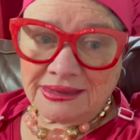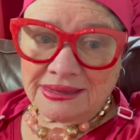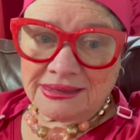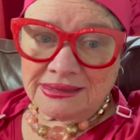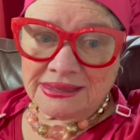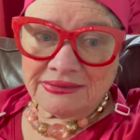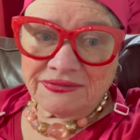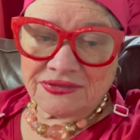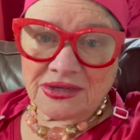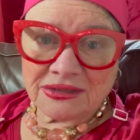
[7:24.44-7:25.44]
And
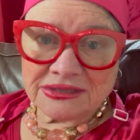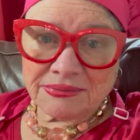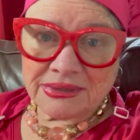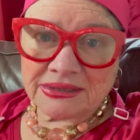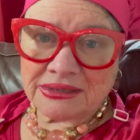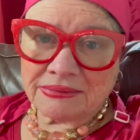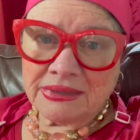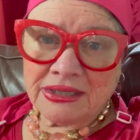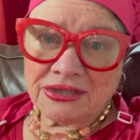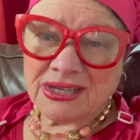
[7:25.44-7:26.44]
I've talked about them.
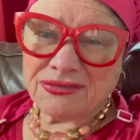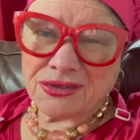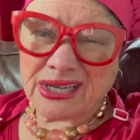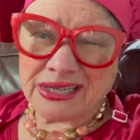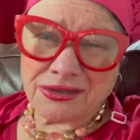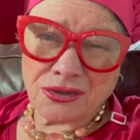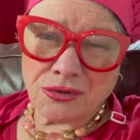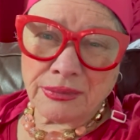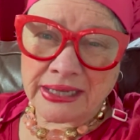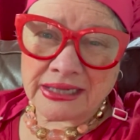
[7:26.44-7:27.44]
You have to kind of
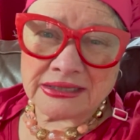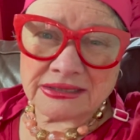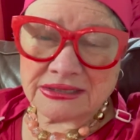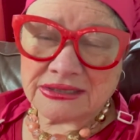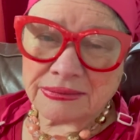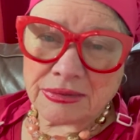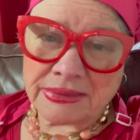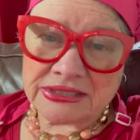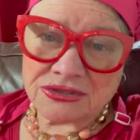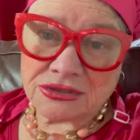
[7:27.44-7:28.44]
go back into some of
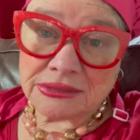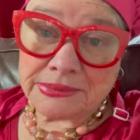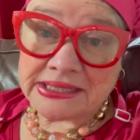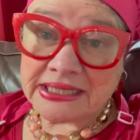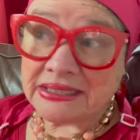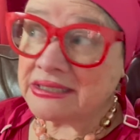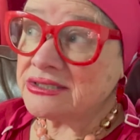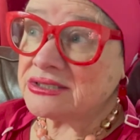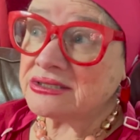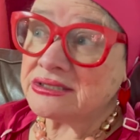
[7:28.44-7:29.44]
my Suriname
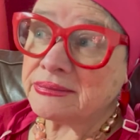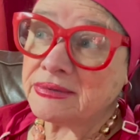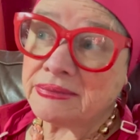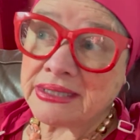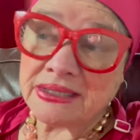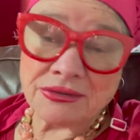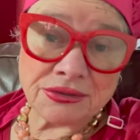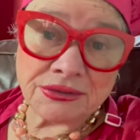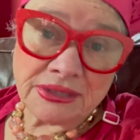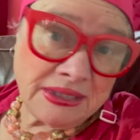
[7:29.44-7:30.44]
Netties and some of my
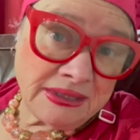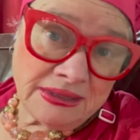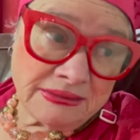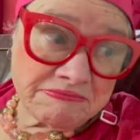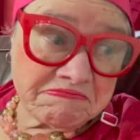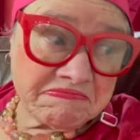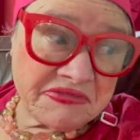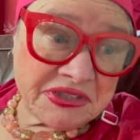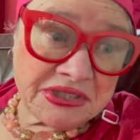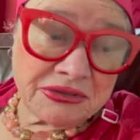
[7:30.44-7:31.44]
other
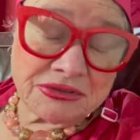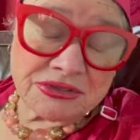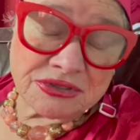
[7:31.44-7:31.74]
videos.